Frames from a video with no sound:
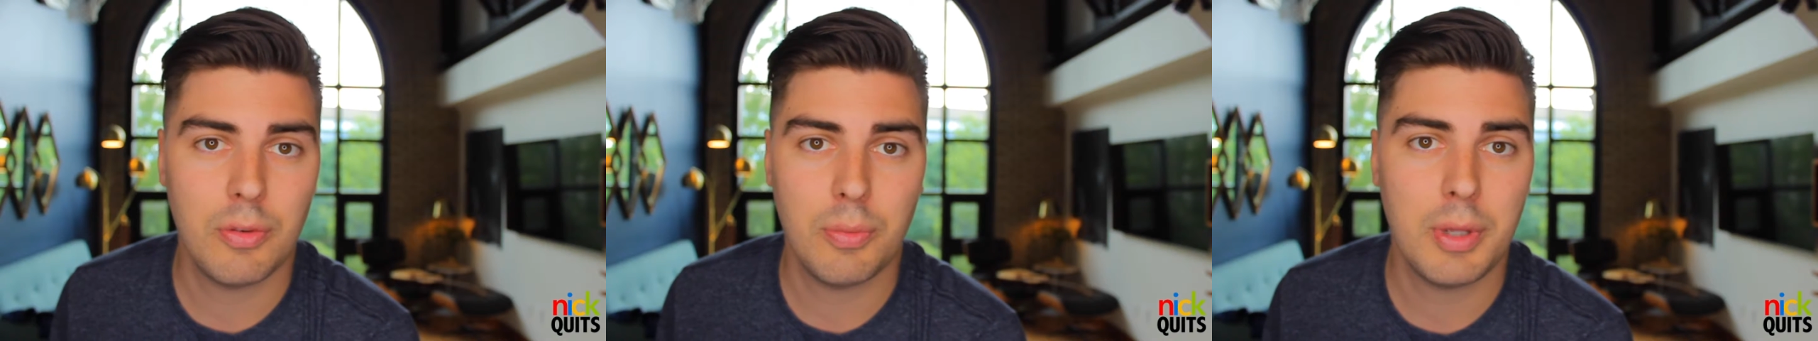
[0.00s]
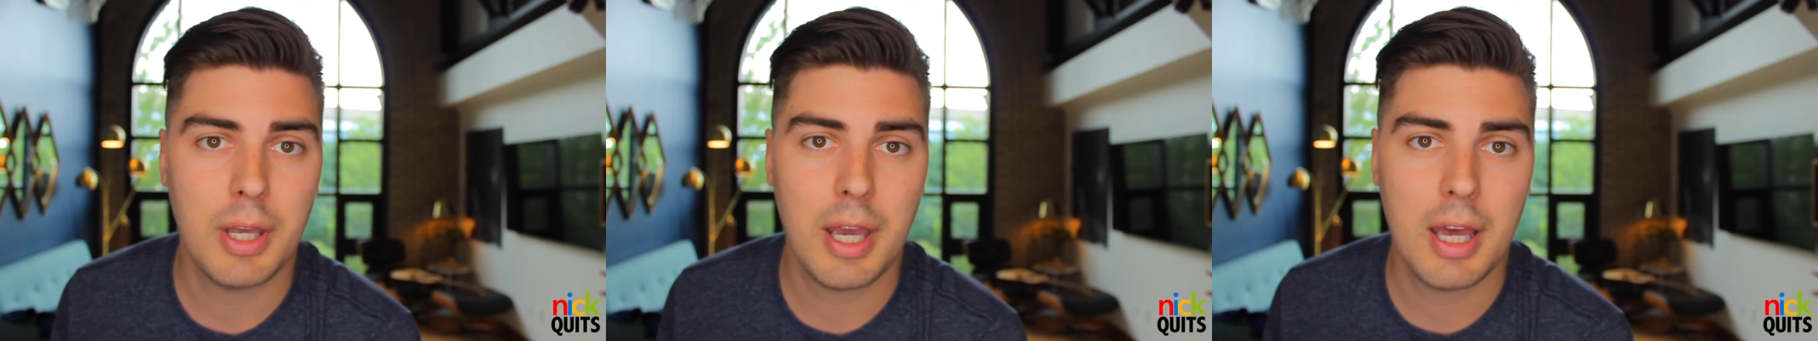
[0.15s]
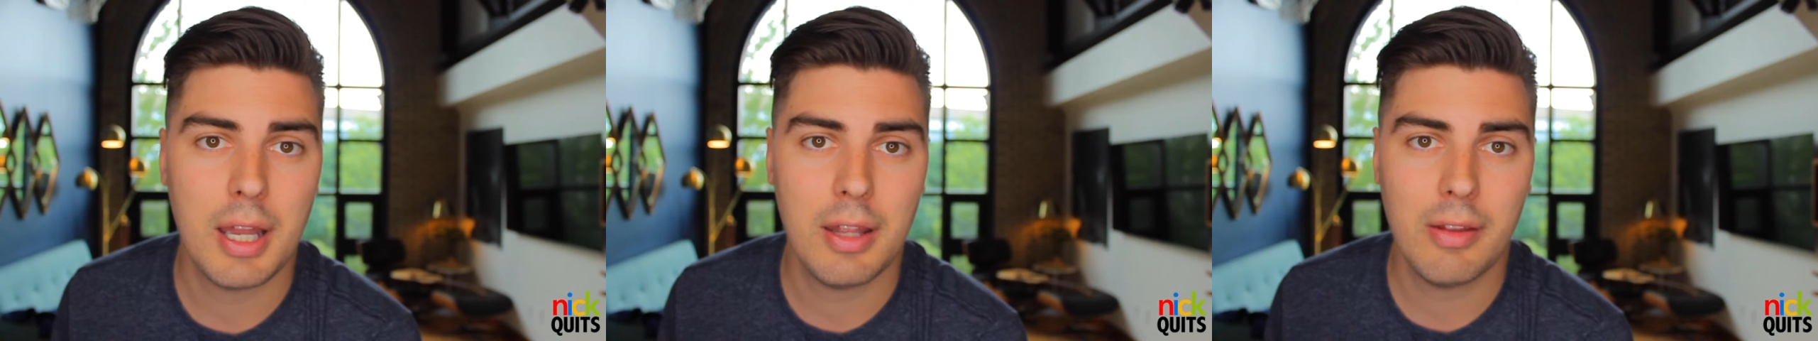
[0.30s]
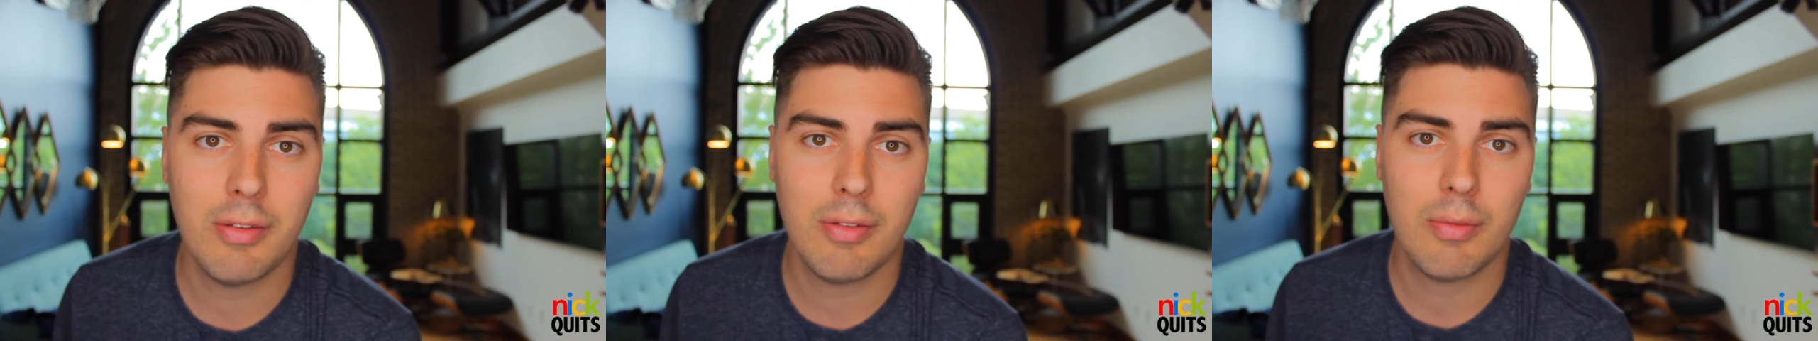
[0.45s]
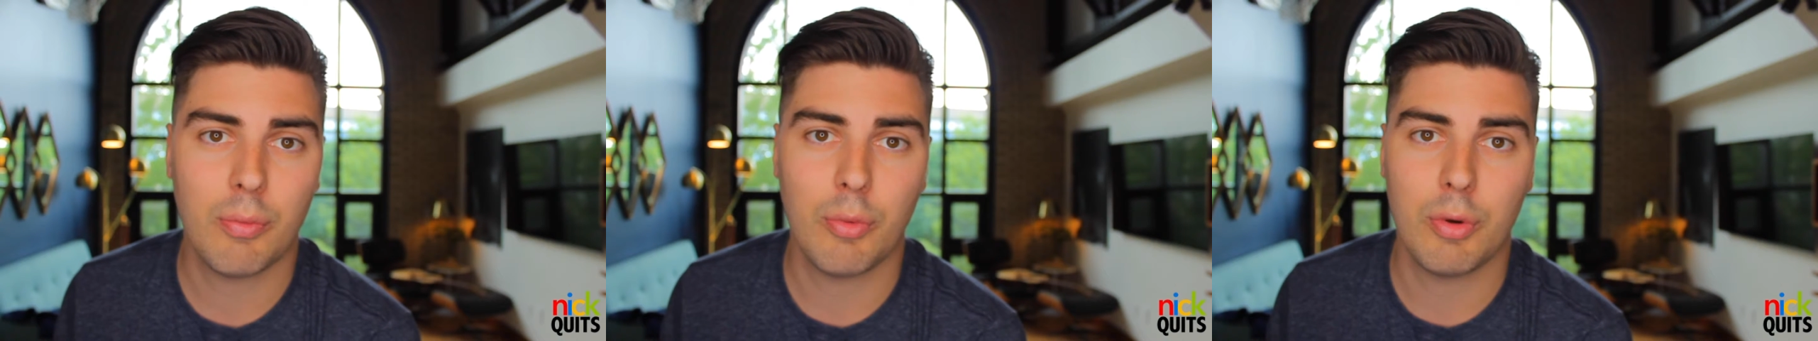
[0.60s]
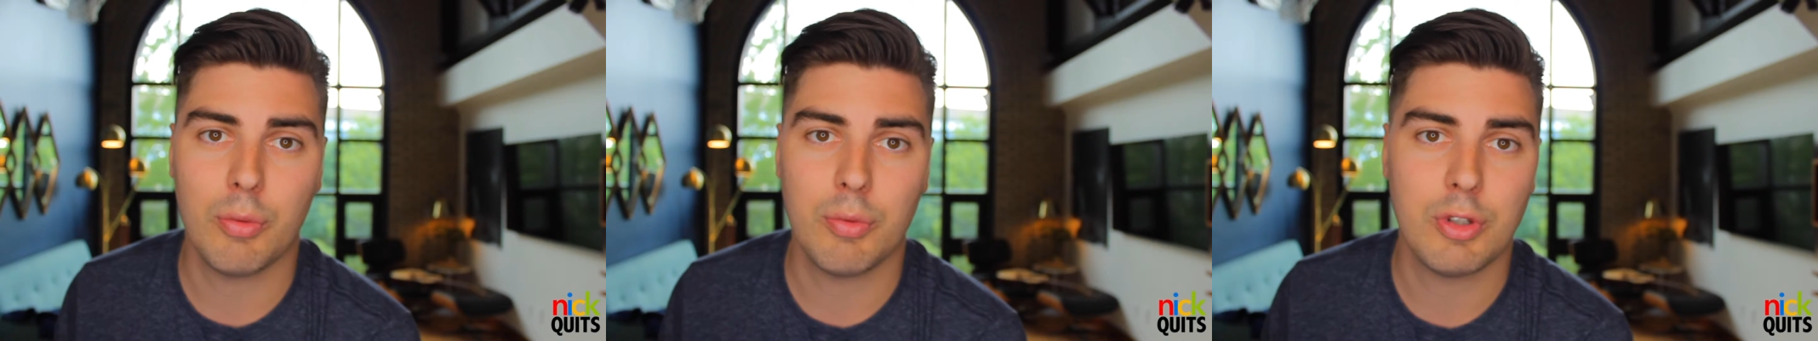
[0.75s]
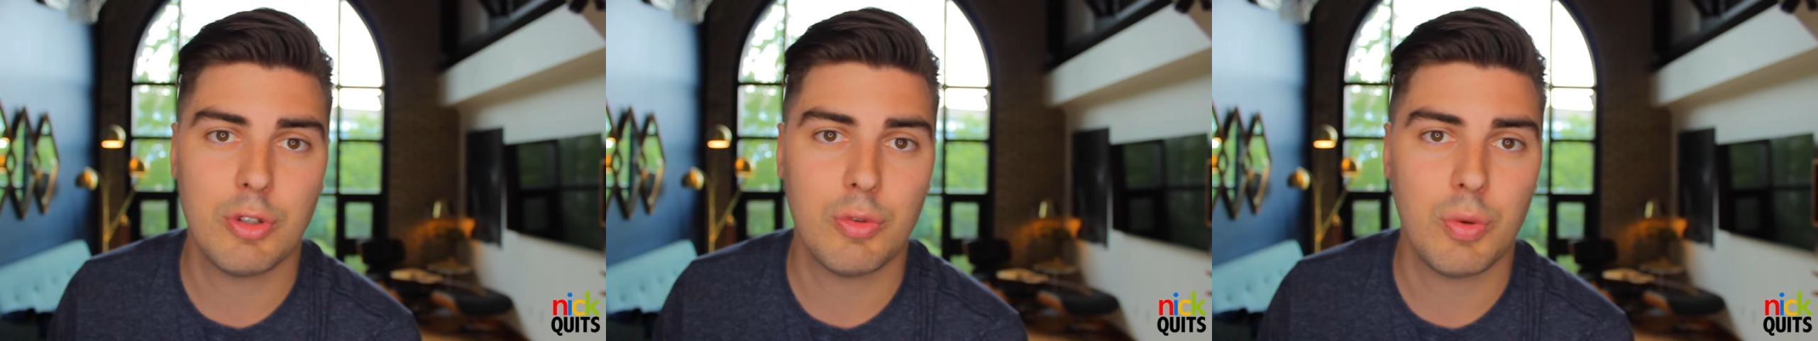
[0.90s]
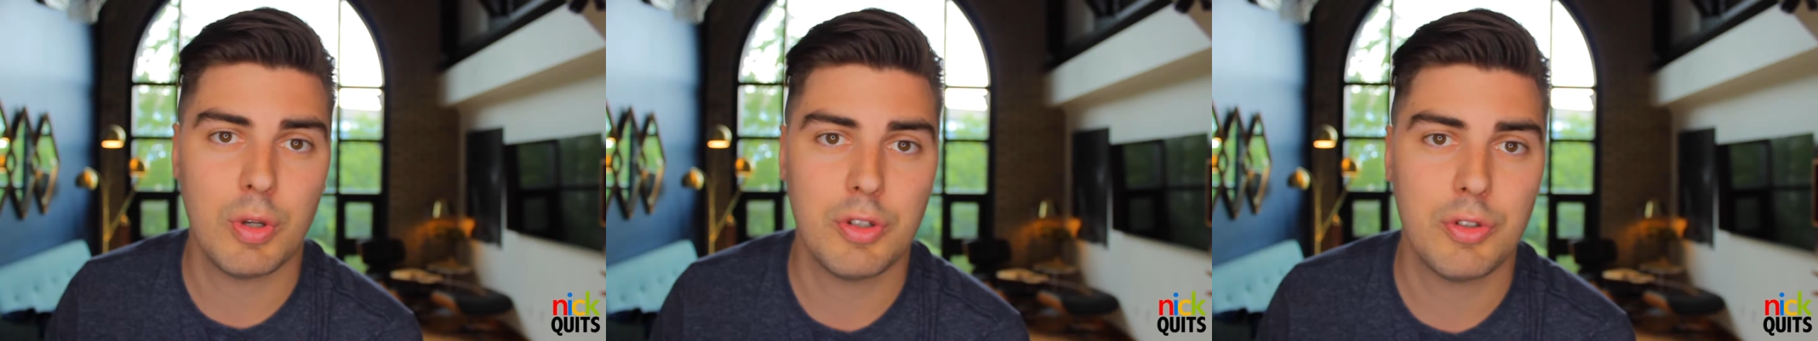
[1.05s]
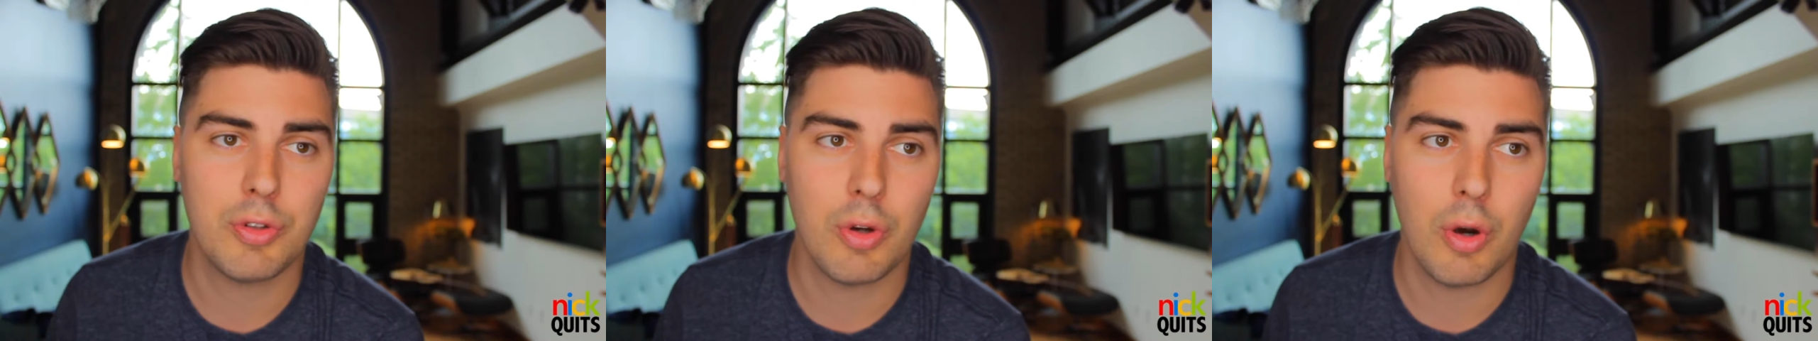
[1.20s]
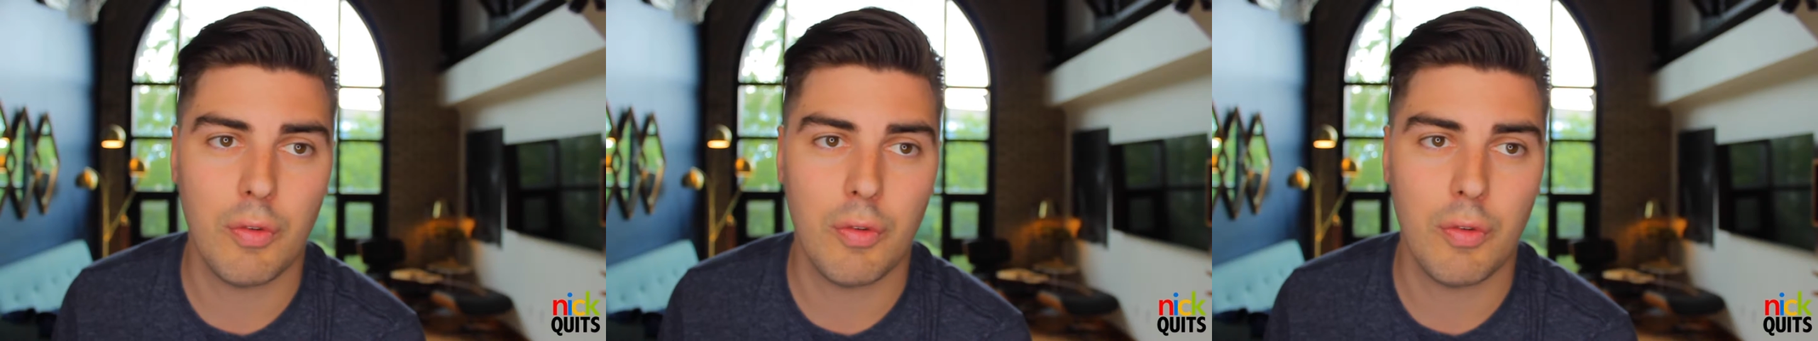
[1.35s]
to be honest, when we switched